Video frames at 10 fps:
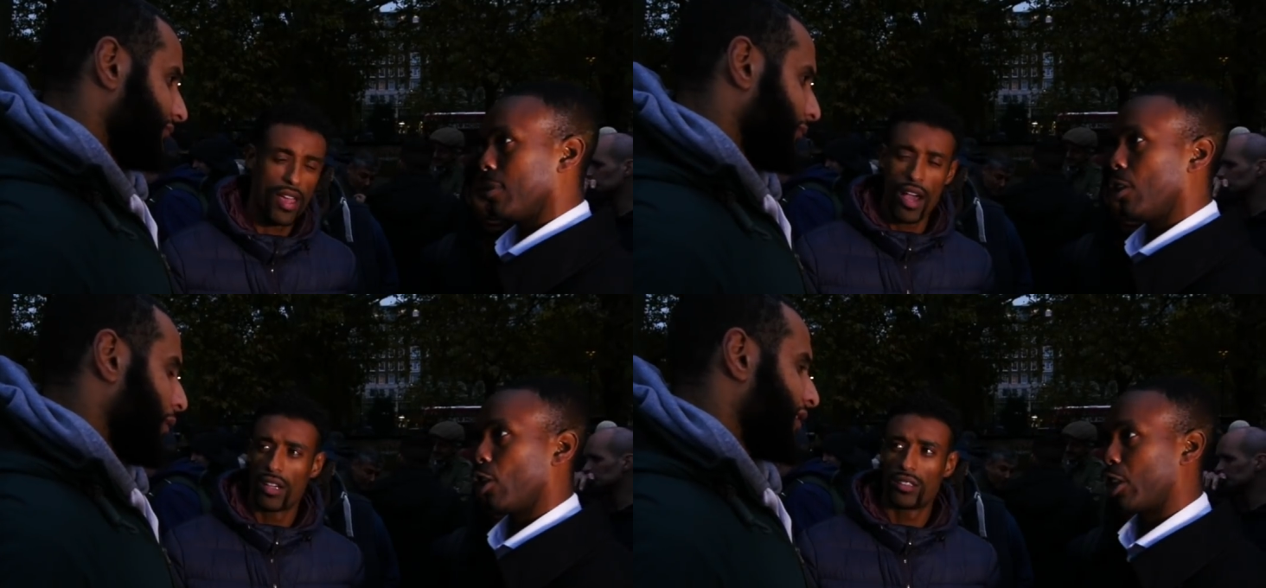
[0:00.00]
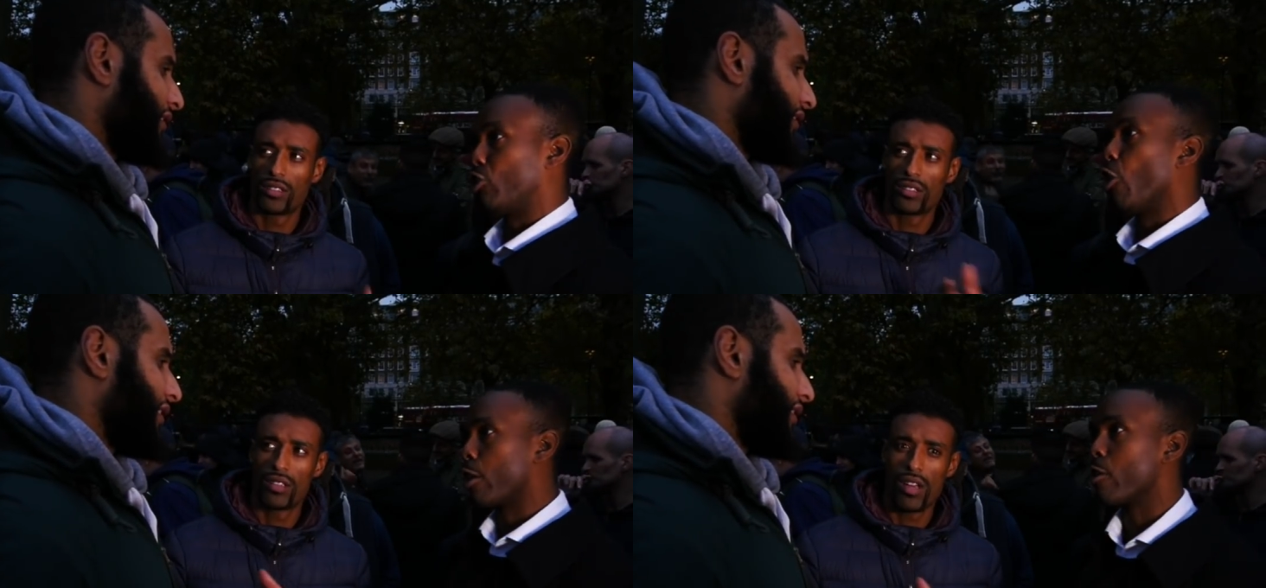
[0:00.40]
Speaker 1: Yeah. Did
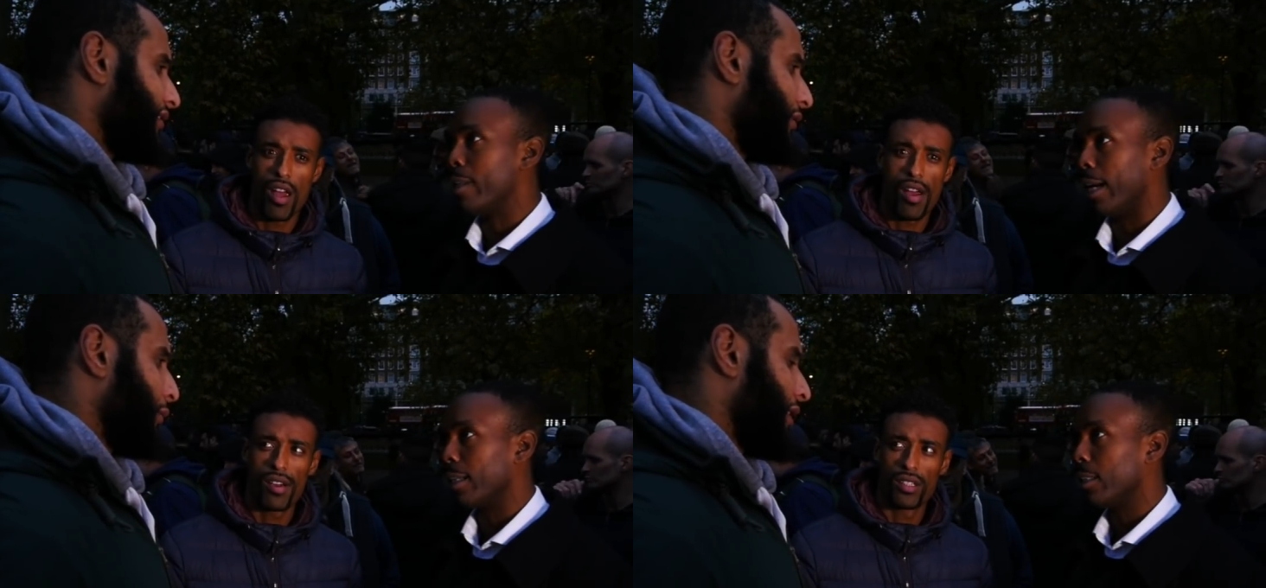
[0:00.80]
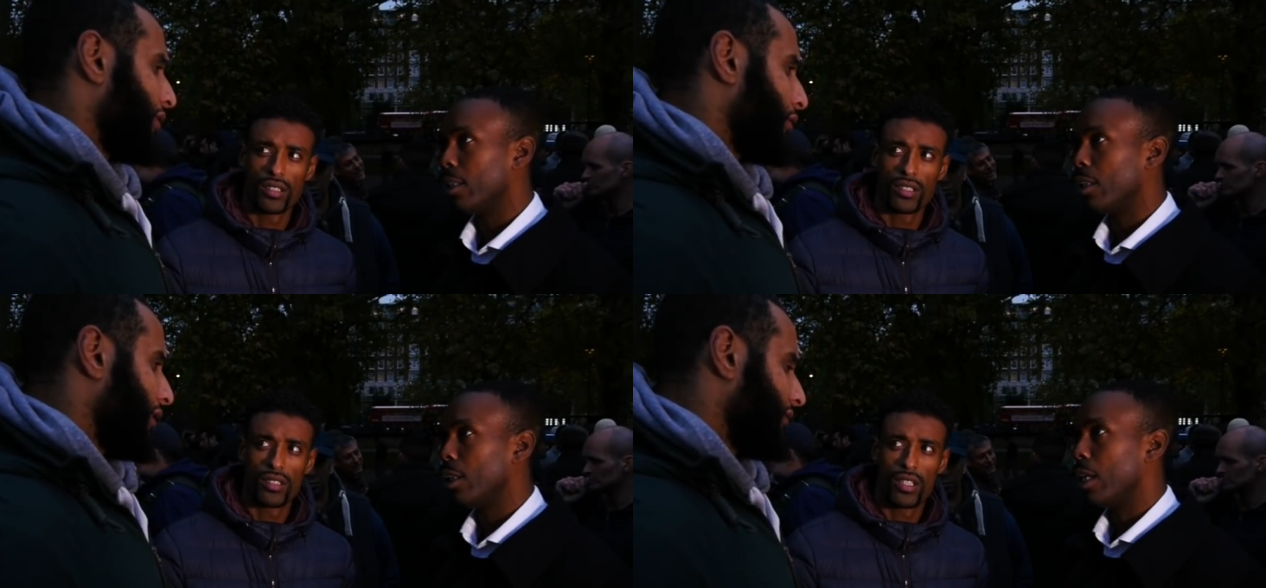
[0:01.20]
you agree with that? Where in
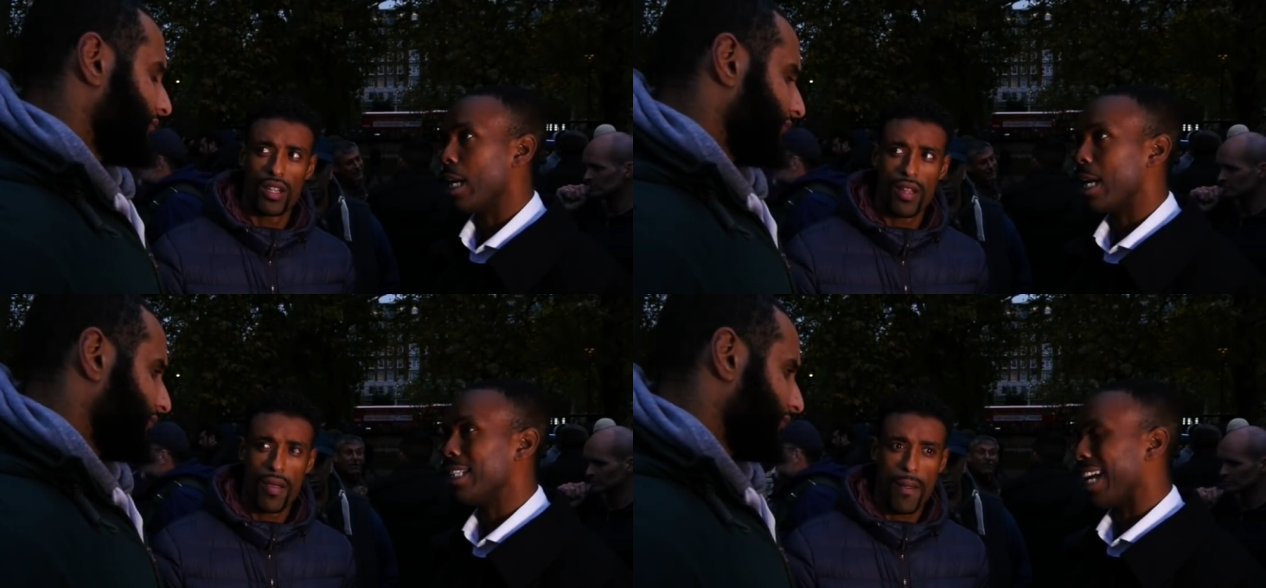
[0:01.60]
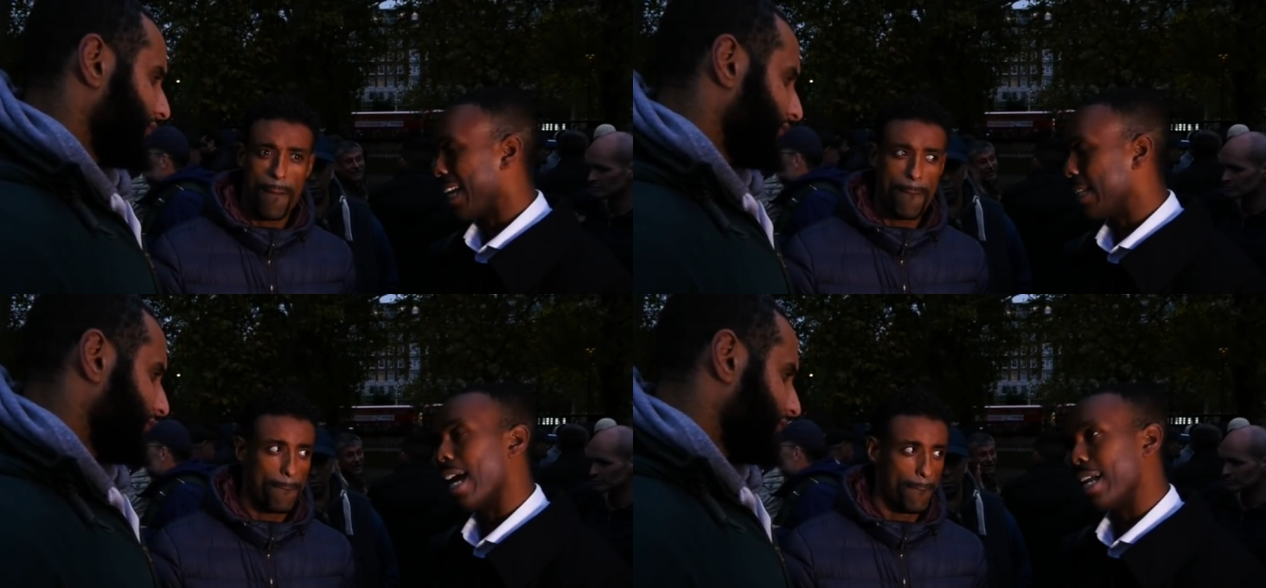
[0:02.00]
the Quran? In,
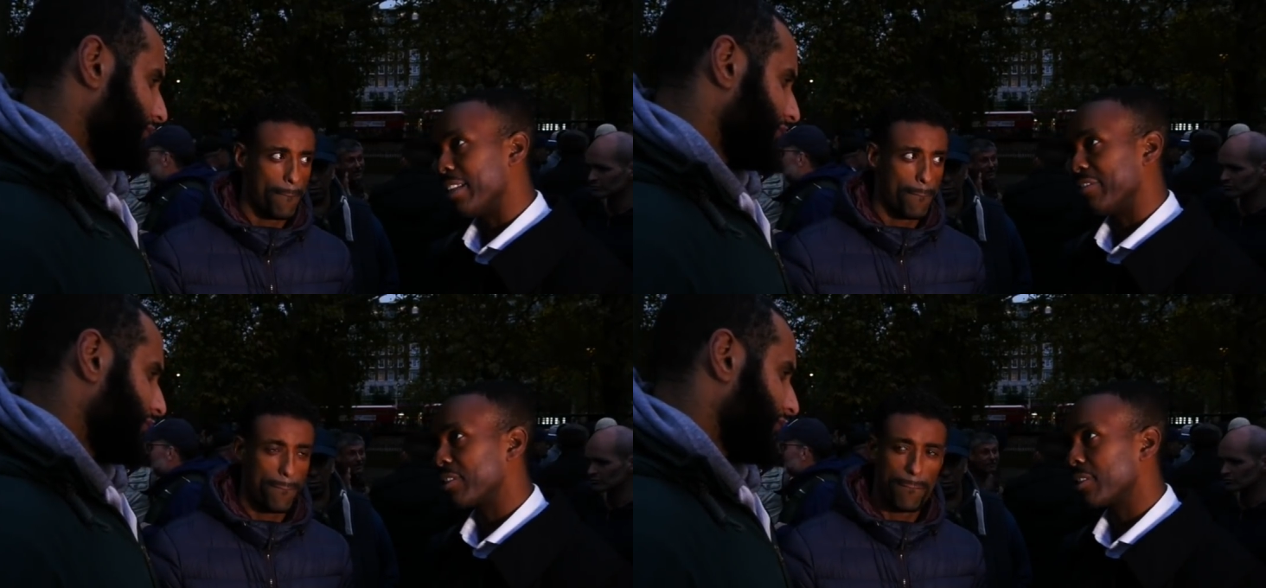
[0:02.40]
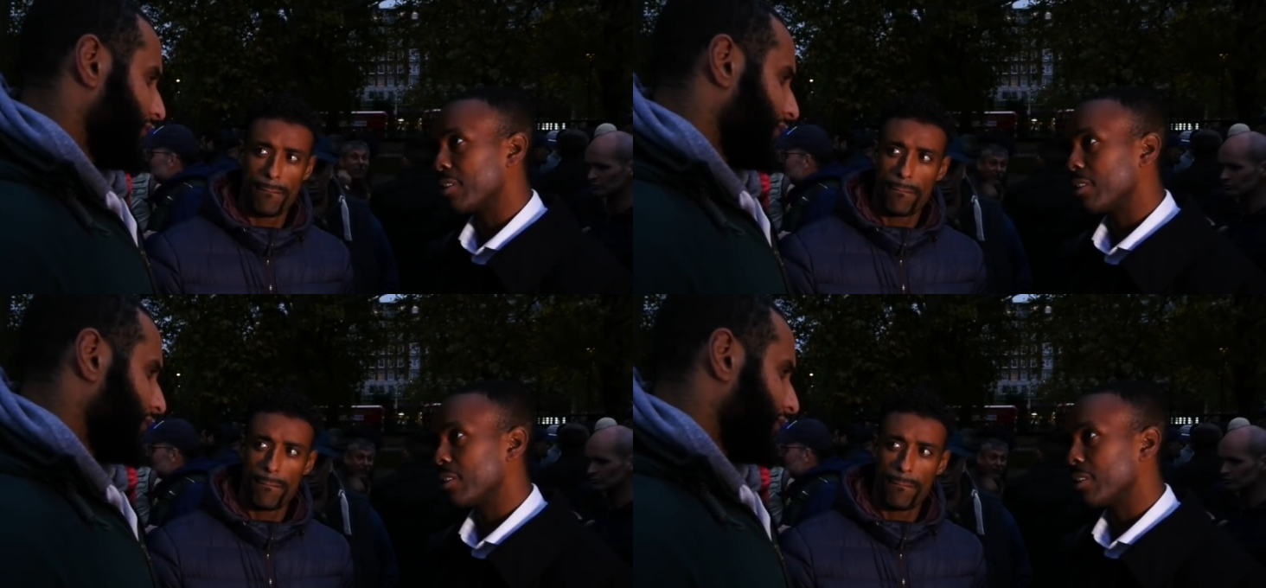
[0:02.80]
in the hadiths.